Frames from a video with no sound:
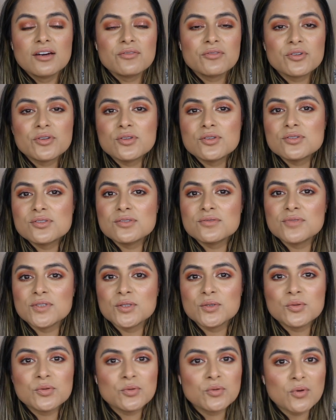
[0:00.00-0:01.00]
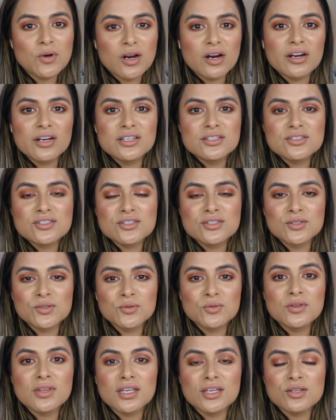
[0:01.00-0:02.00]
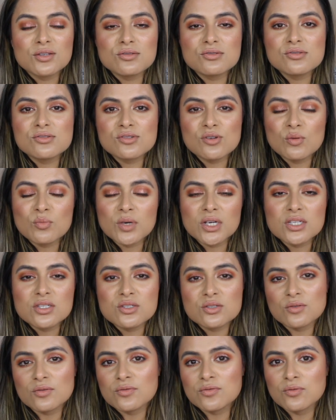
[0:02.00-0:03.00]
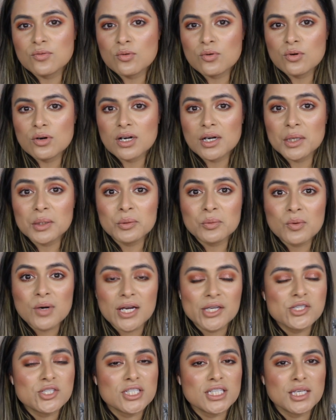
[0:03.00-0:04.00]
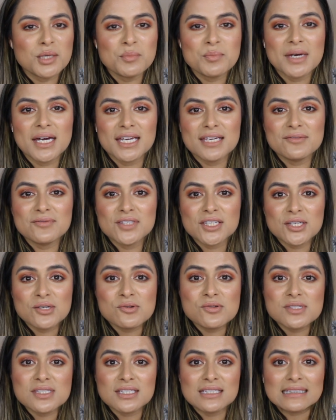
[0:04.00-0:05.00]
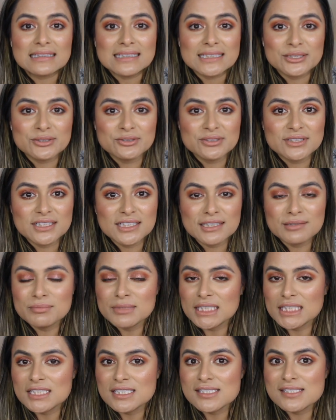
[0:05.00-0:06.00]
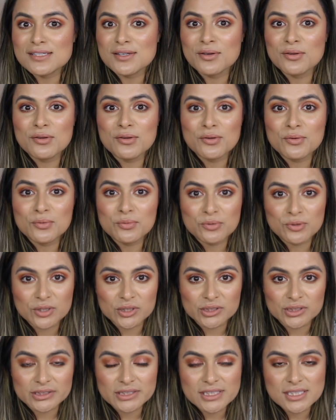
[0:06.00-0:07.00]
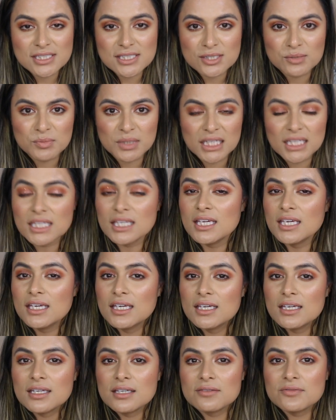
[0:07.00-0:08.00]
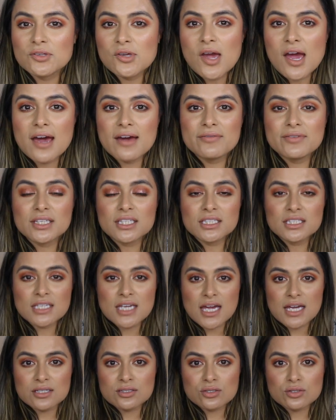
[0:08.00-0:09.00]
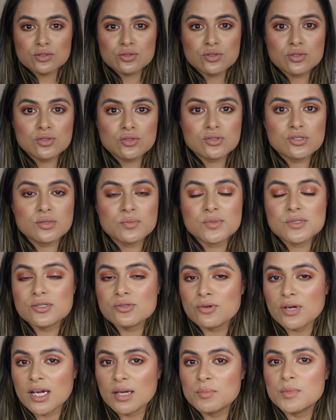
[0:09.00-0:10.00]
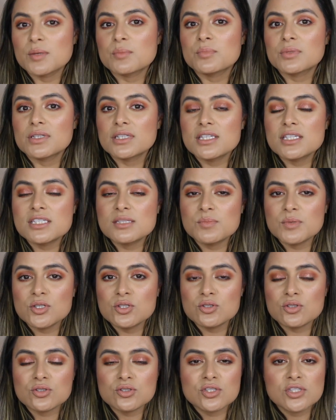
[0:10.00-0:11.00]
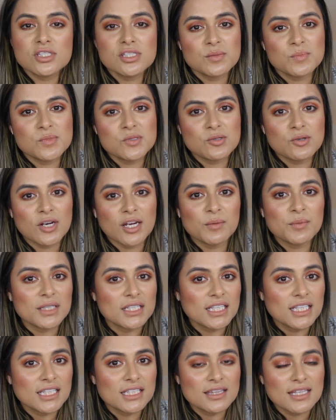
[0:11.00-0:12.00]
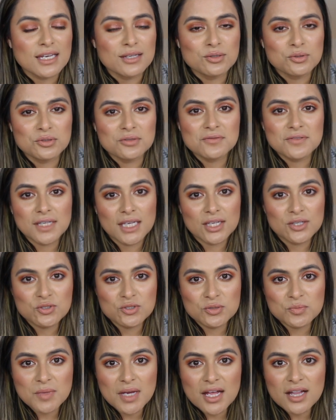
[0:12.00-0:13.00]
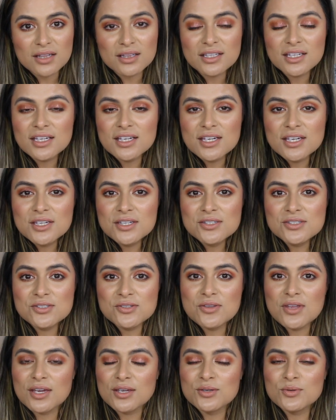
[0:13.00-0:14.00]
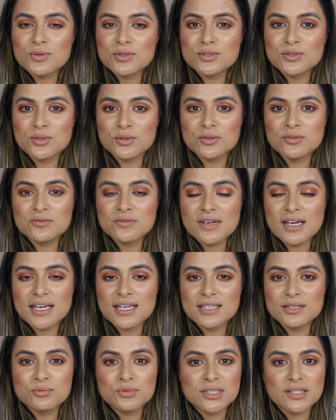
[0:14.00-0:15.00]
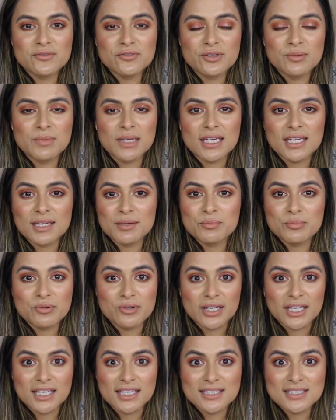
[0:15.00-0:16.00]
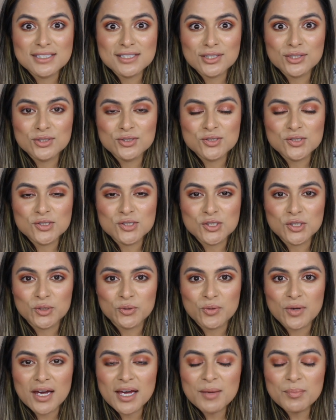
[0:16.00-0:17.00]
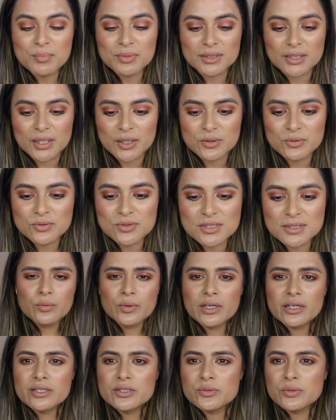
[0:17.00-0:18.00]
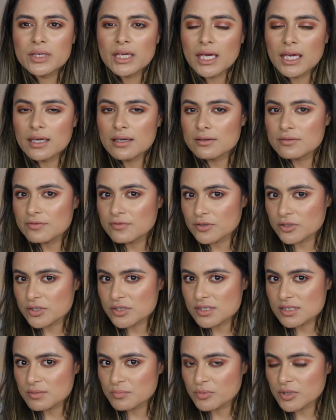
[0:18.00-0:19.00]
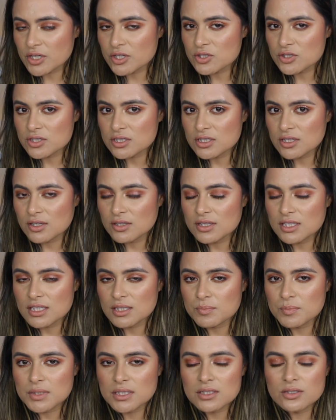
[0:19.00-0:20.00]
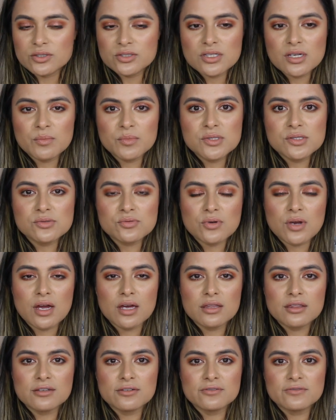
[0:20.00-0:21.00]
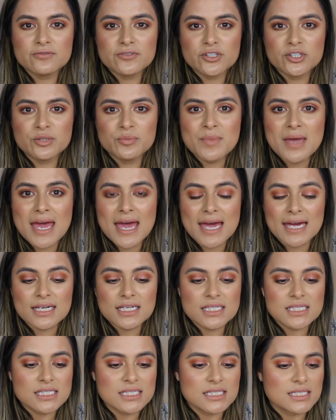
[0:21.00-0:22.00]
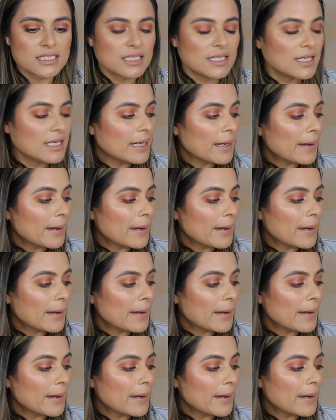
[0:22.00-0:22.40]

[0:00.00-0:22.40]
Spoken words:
for those of you who aren't new, thank you so much for watching my videos. It literally means the world to me. If you have yet to subscribe, please be sure to subscribe and hit that notification bell so that you are notified whenever I make a brand new upload. We are doing a first impression on the Peter Thomas Roth FirmX